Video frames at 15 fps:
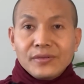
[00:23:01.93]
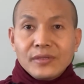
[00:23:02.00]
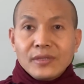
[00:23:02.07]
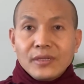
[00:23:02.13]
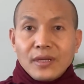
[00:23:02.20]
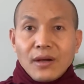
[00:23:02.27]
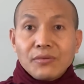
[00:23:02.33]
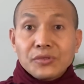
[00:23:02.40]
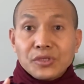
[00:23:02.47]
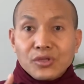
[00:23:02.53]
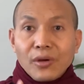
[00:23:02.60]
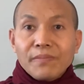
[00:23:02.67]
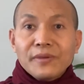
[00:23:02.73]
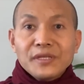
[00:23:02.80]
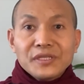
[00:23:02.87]
Now
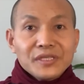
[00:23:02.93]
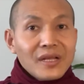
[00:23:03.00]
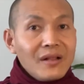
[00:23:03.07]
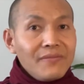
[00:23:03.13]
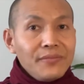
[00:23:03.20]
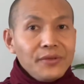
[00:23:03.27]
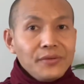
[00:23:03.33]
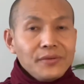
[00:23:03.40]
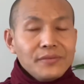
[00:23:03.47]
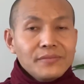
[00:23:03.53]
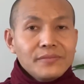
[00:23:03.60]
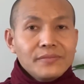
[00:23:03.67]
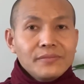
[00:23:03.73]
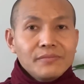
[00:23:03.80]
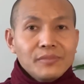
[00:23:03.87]
stopping self-view,
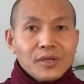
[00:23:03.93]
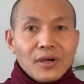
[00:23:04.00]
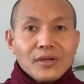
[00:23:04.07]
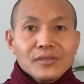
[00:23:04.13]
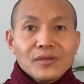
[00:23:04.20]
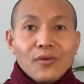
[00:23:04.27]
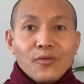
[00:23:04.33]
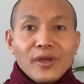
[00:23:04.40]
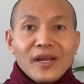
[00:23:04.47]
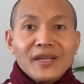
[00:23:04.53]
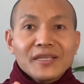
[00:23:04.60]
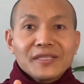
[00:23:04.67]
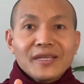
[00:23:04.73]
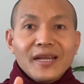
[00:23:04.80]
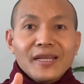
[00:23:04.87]
because of we
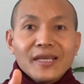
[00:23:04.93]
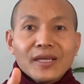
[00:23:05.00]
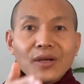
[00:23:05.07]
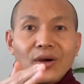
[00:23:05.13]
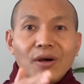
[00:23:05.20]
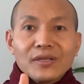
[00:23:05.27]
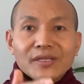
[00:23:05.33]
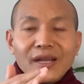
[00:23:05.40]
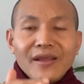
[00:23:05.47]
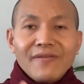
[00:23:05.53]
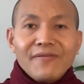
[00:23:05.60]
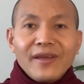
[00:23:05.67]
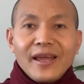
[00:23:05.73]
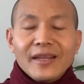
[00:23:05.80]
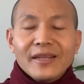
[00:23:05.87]
understanding cause and effect.